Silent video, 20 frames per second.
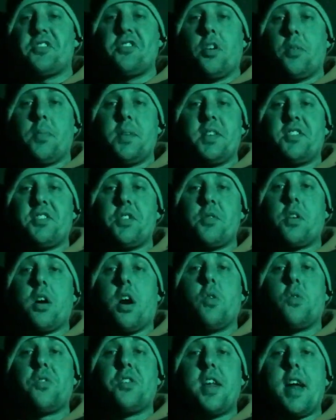not been too
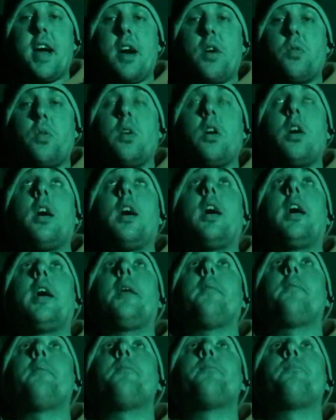cold now.
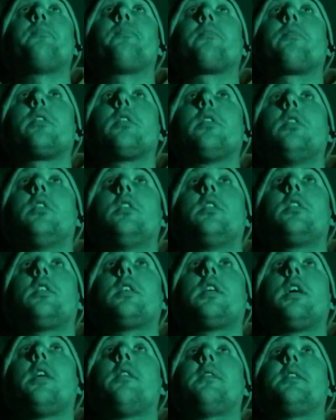
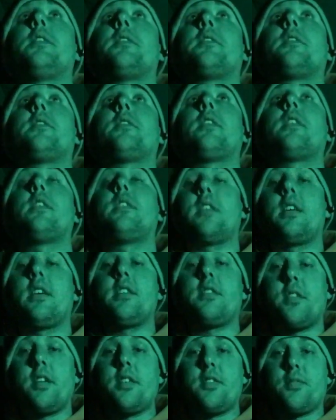You know, it's
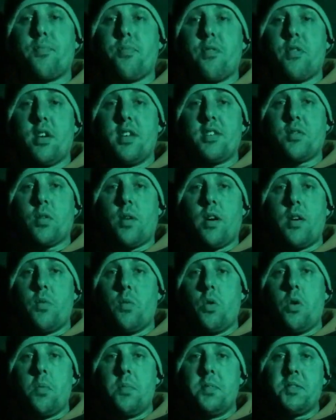quite
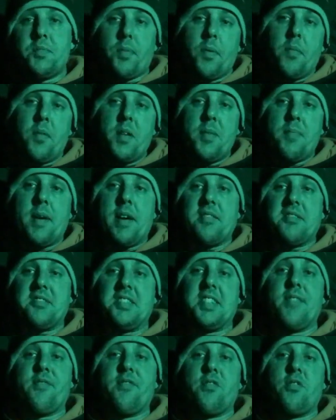warm. It's probably about
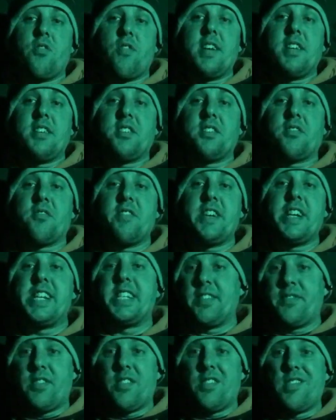7 or 8
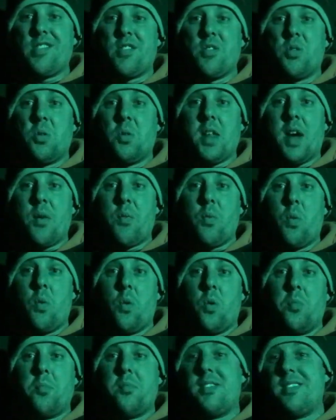degrees, if you can call that
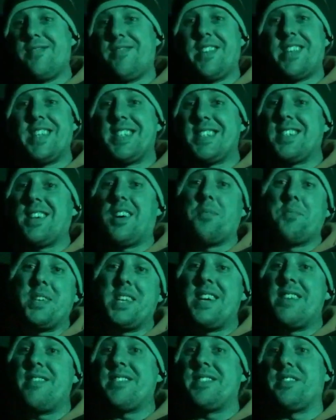warm for this time of
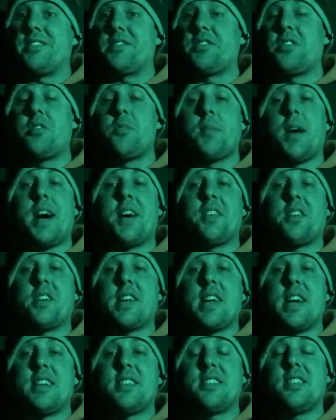year. It's not too bad, I
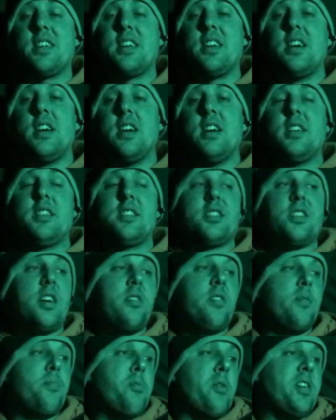guess. So
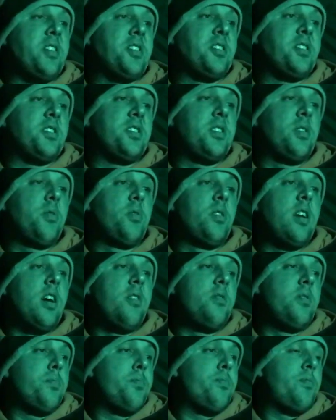the pressure's still
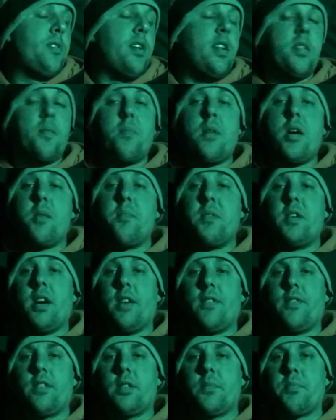low at the moment. I
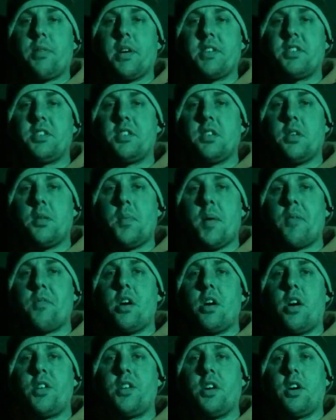think the pressure's at about
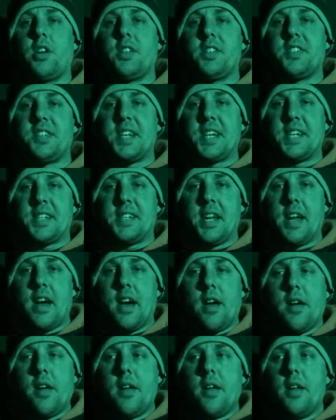996 here.
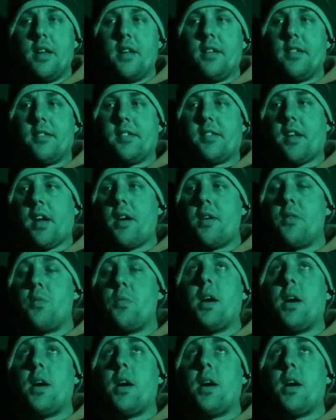So